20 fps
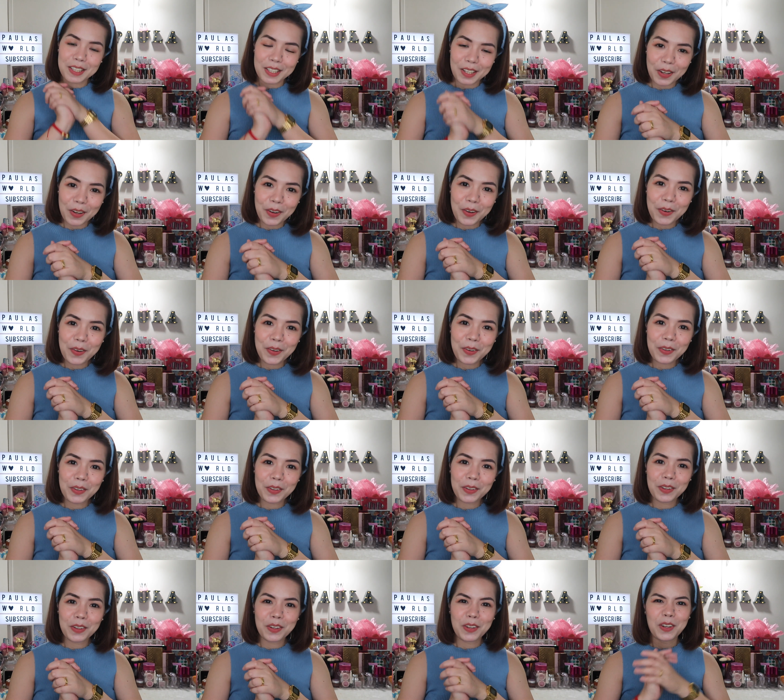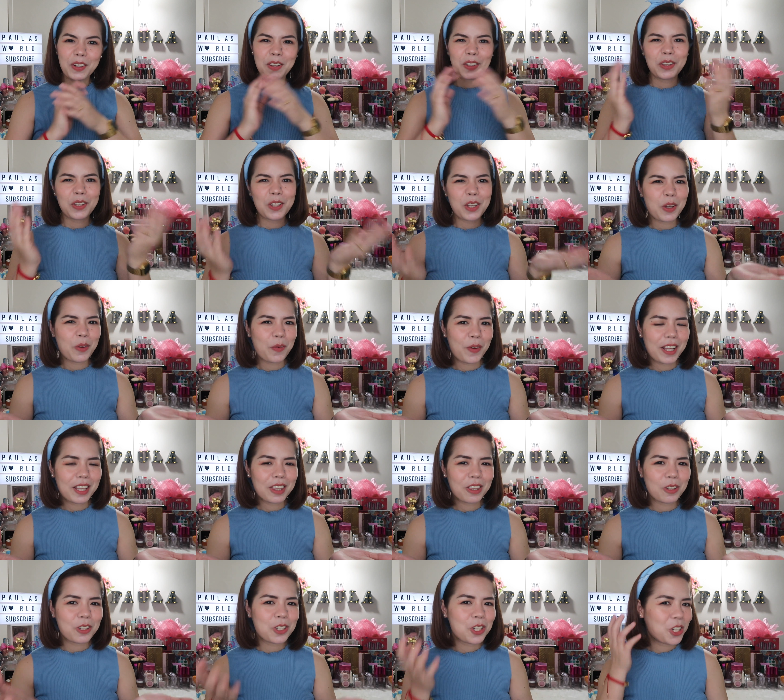So, do you
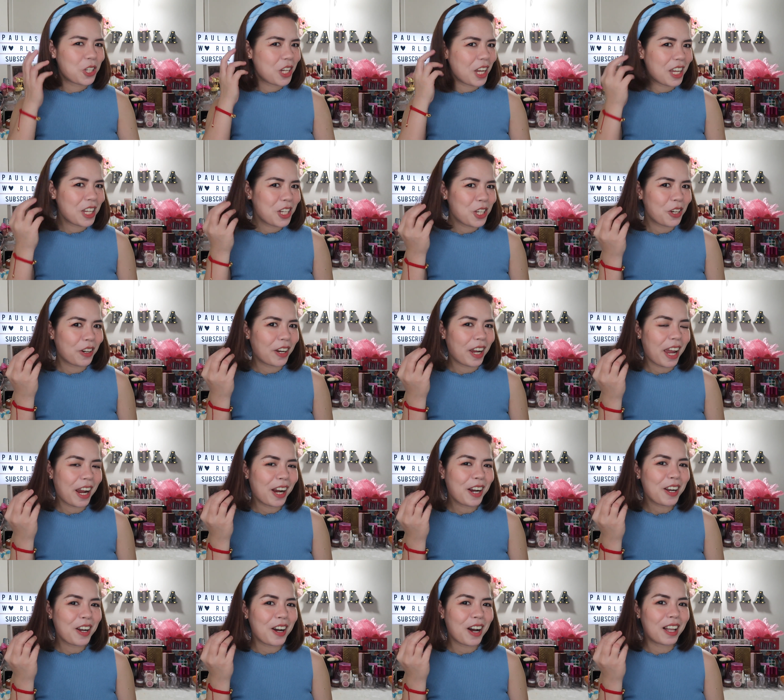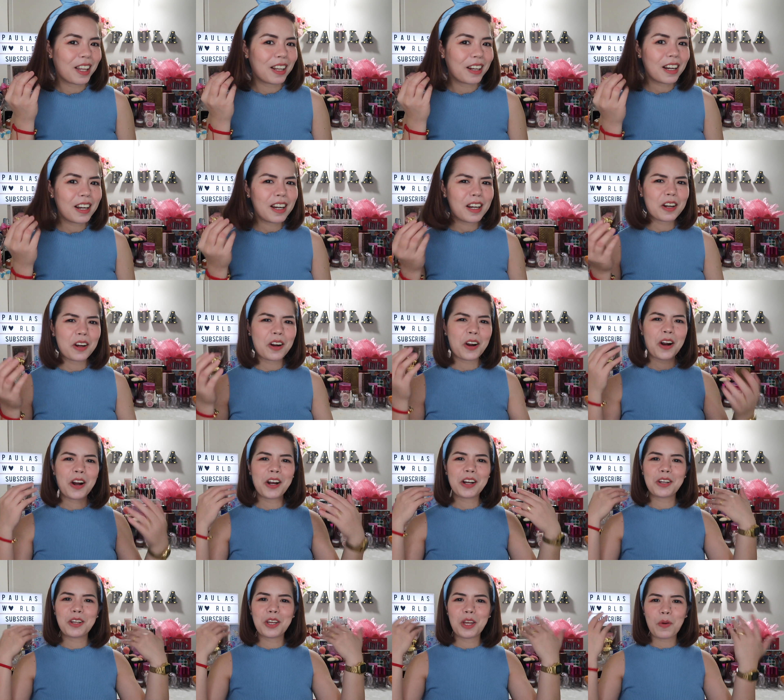want to change your hair color,
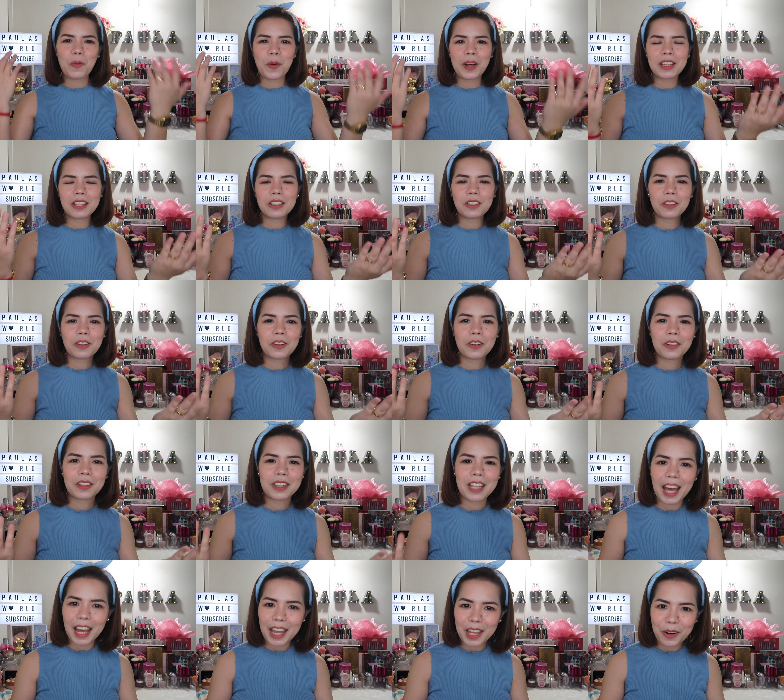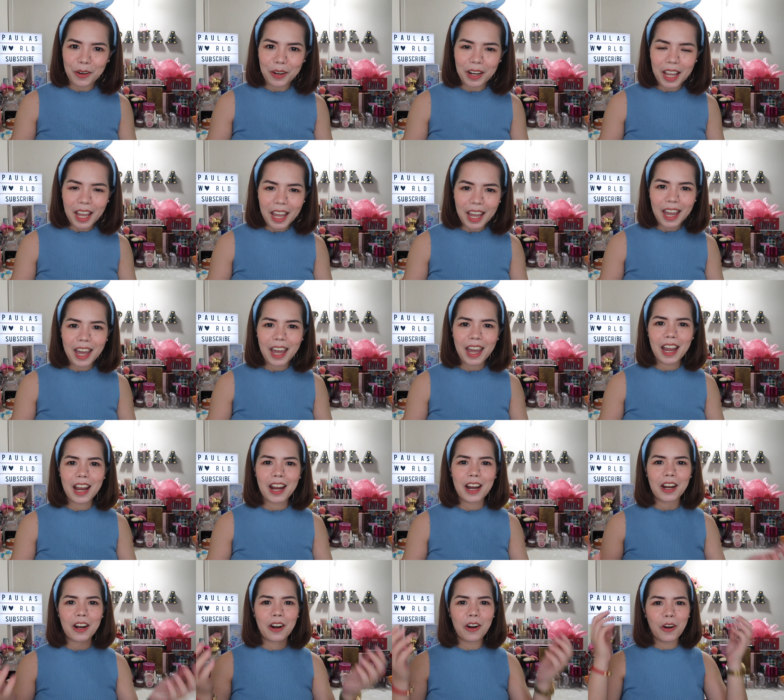or do you want to dye your
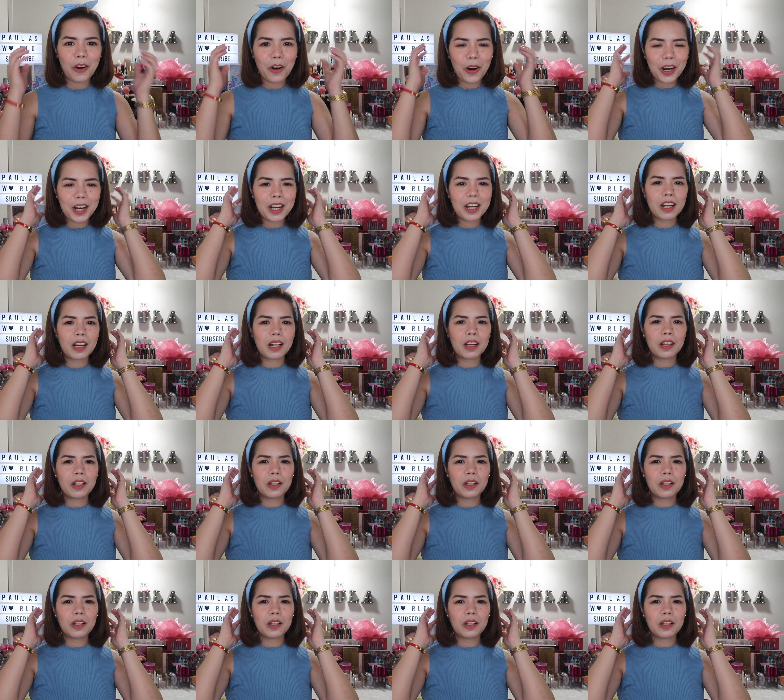hair, or